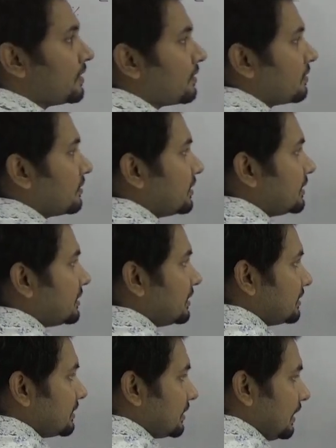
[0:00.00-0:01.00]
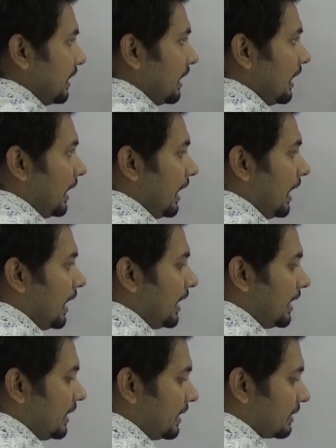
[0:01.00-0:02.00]
So this is
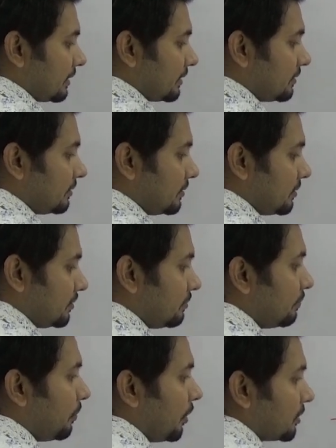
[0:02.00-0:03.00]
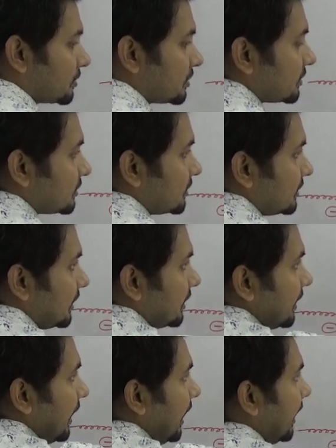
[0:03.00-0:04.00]
iron box,
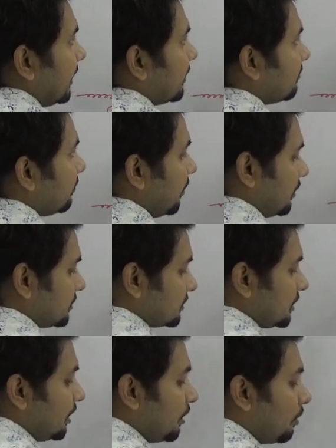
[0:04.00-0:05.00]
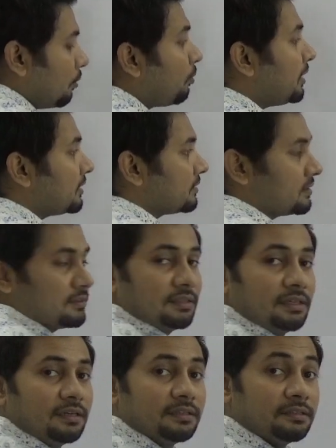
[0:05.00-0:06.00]
an iron box with
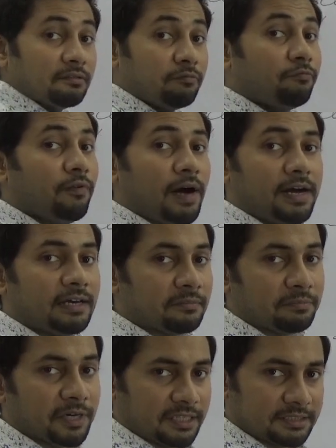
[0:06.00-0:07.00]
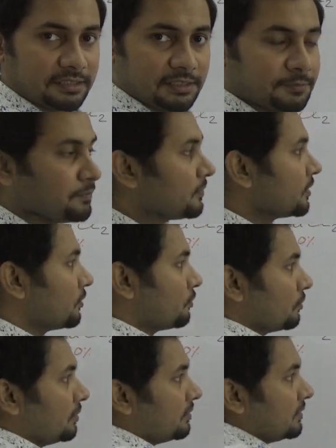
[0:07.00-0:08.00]
the fire bricks.
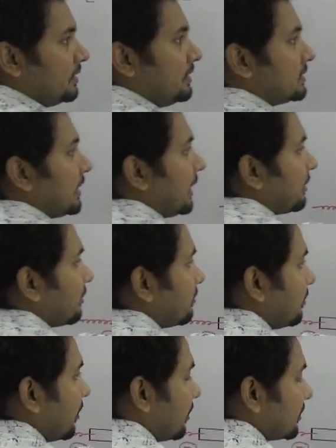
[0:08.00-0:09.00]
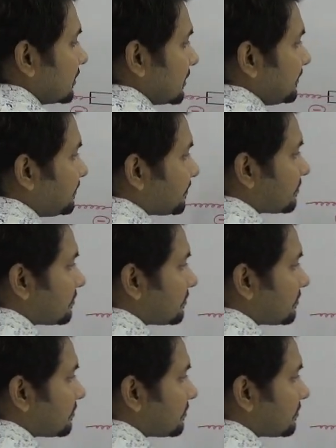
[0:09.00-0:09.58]
So in these iron box,